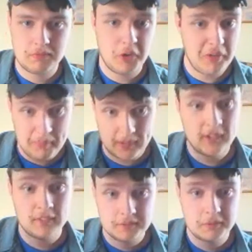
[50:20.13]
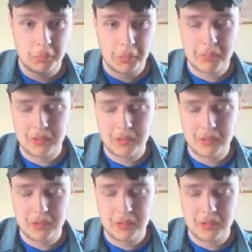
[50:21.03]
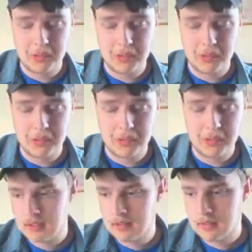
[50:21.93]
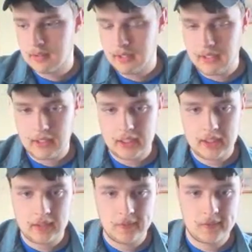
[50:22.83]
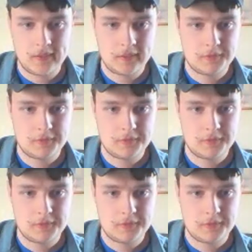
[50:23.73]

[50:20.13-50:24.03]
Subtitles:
November when my birthday was. And